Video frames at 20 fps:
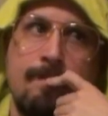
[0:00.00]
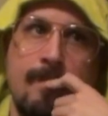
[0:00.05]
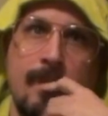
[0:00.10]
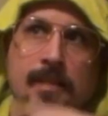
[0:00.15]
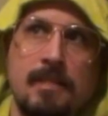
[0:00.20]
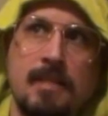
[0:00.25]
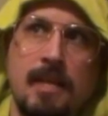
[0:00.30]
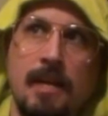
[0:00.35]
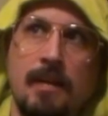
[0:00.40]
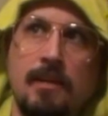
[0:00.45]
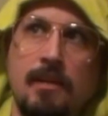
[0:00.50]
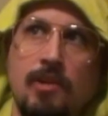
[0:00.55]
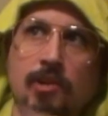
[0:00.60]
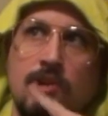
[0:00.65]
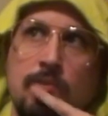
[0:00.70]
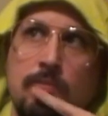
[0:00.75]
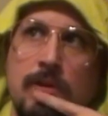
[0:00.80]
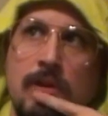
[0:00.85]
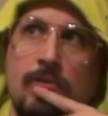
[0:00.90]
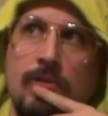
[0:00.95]
and 10
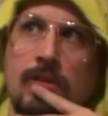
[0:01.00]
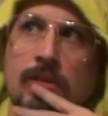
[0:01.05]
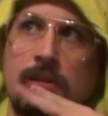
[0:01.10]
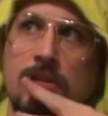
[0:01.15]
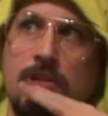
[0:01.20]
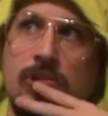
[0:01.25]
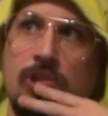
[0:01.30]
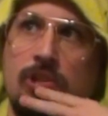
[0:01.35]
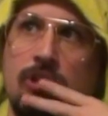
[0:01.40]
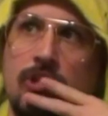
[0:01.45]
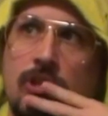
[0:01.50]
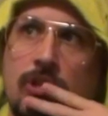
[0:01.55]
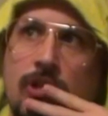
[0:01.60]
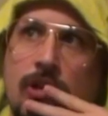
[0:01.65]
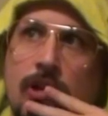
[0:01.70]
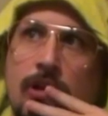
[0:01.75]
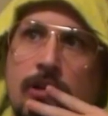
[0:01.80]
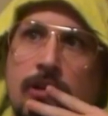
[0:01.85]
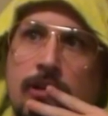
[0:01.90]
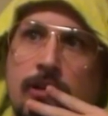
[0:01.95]
Inch Mutant Ninja
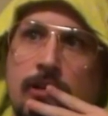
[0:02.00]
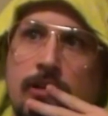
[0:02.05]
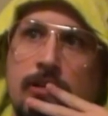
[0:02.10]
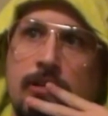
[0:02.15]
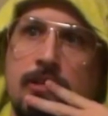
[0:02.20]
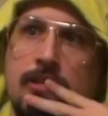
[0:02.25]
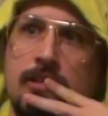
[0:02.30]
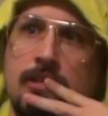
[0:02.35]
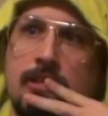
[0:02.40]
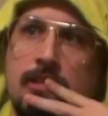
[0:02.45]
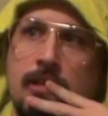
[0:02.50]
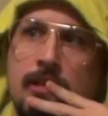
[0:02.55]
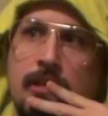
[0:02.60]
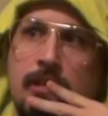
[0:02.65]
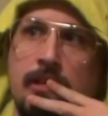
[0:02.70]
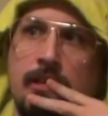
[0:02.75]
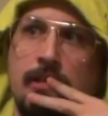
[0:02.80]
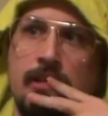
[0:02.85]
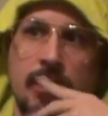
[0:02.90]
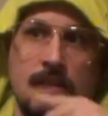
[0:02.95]
Turtles,
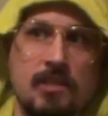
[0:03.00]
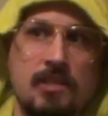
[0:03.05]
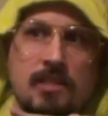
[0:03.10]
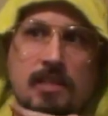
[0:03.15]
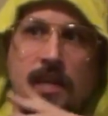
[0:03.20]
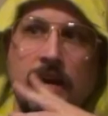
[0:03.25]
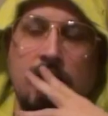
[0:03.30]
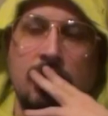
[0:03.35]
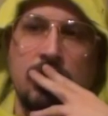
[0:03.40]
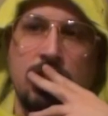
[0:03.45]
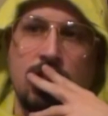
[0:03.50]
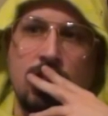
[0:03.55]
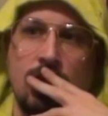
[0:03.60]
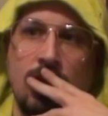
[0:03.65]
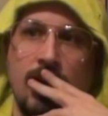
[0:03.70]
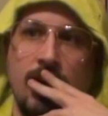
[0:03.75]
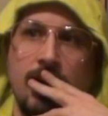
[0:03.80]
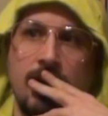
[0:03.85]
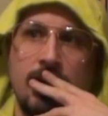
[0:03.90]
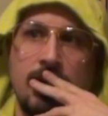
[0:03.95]
and Sex
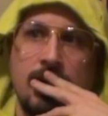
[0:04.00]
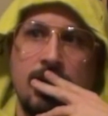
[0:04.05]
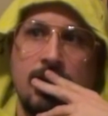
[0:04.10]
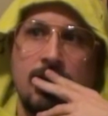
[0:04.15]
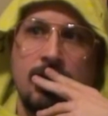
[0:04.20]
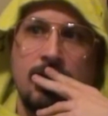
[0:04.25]
Trek,